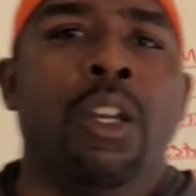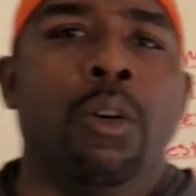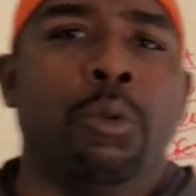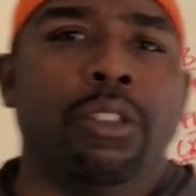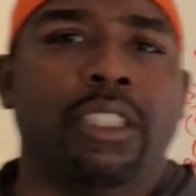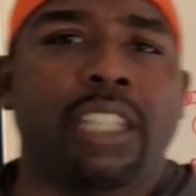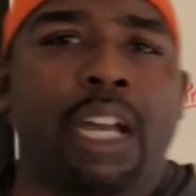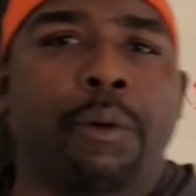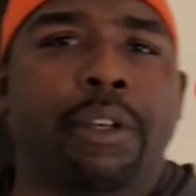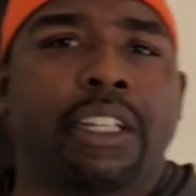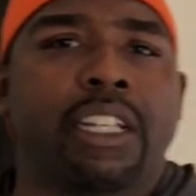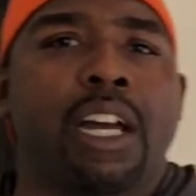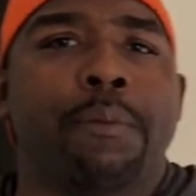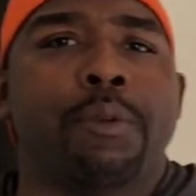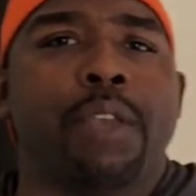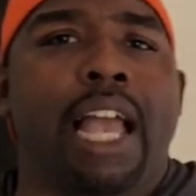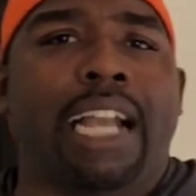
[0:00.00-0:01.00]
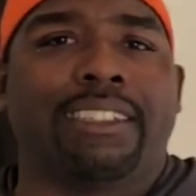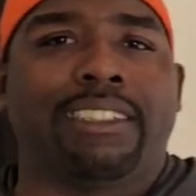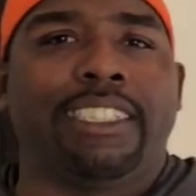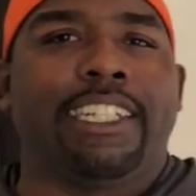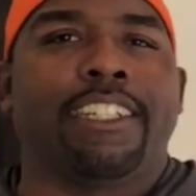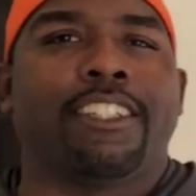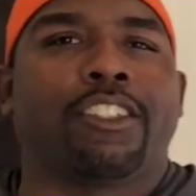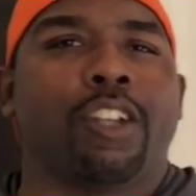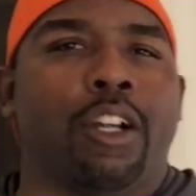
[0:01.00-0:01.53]
We'll see how we can help you actually
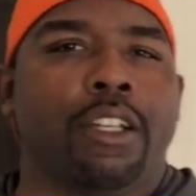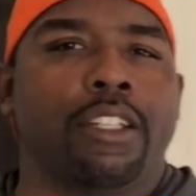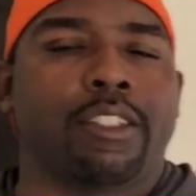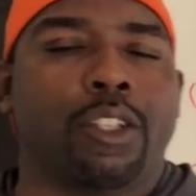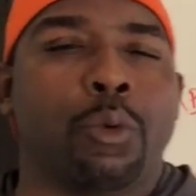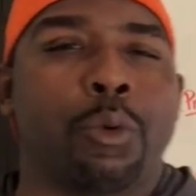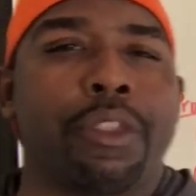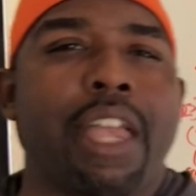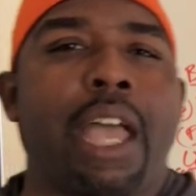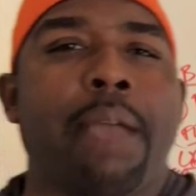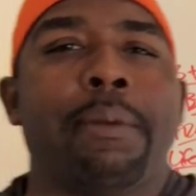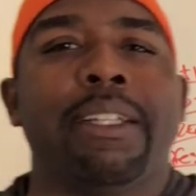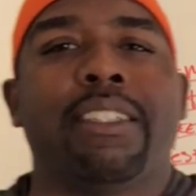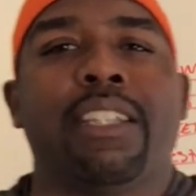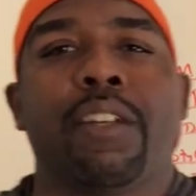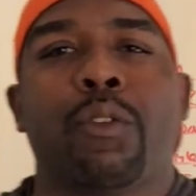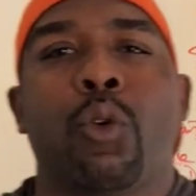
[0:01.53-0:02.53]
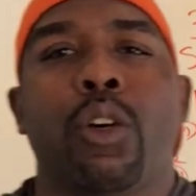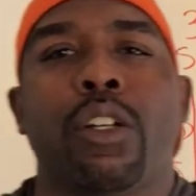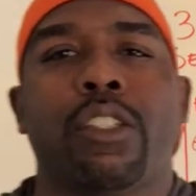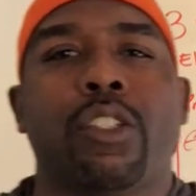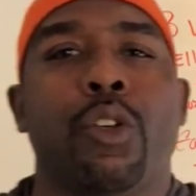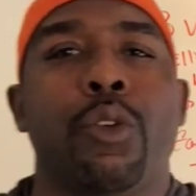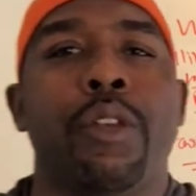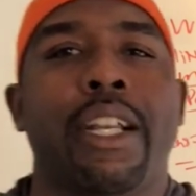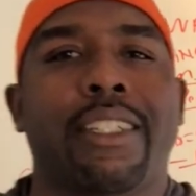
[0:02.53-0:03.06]
get started. So with that being said, of
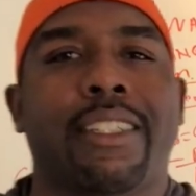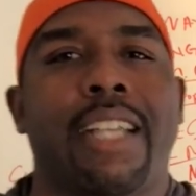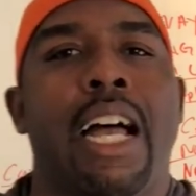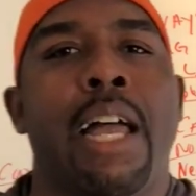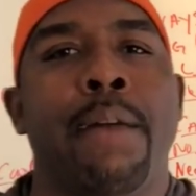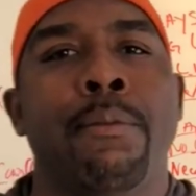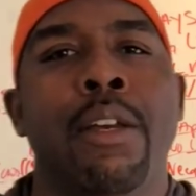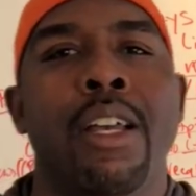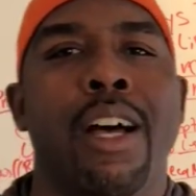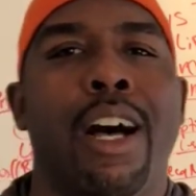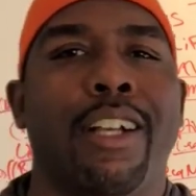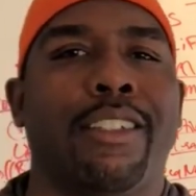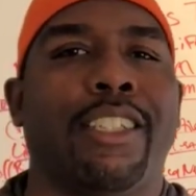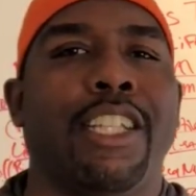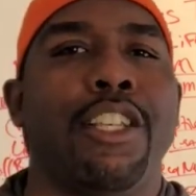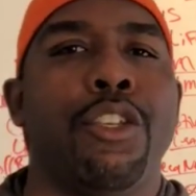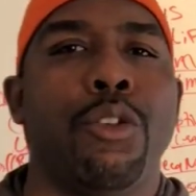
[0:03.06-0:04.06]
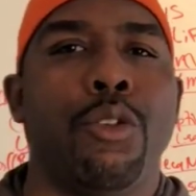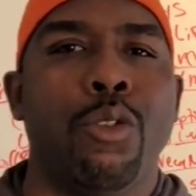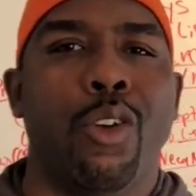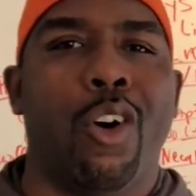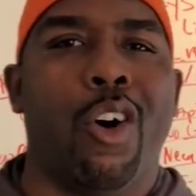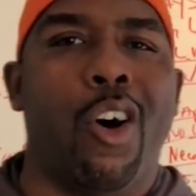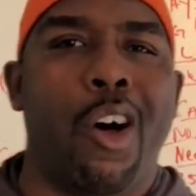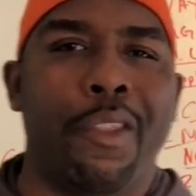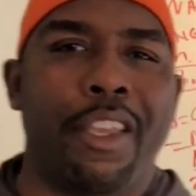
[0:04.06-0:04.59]
course, till next time, I'll see
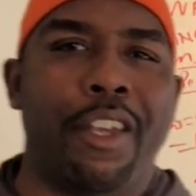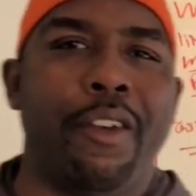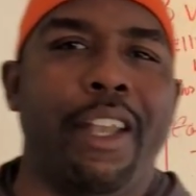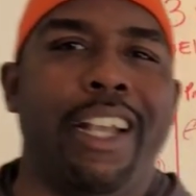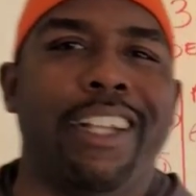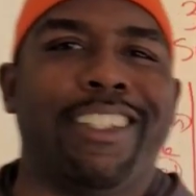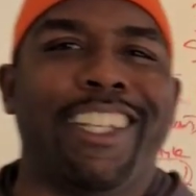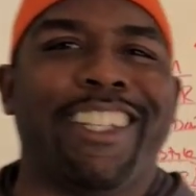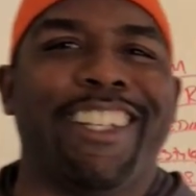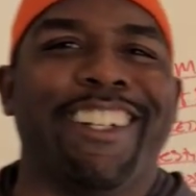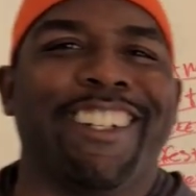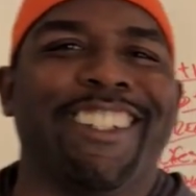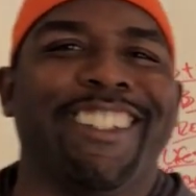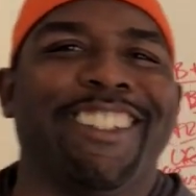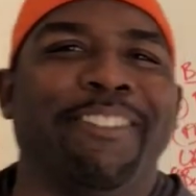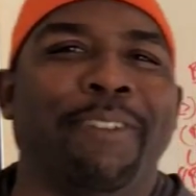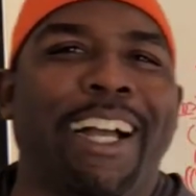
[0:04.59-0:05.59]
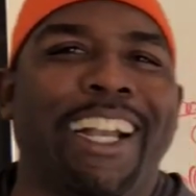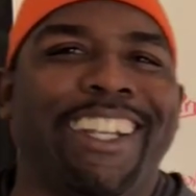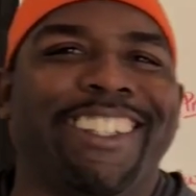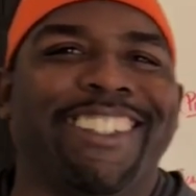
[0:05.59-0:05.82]
you on the internet. Take care. Bye.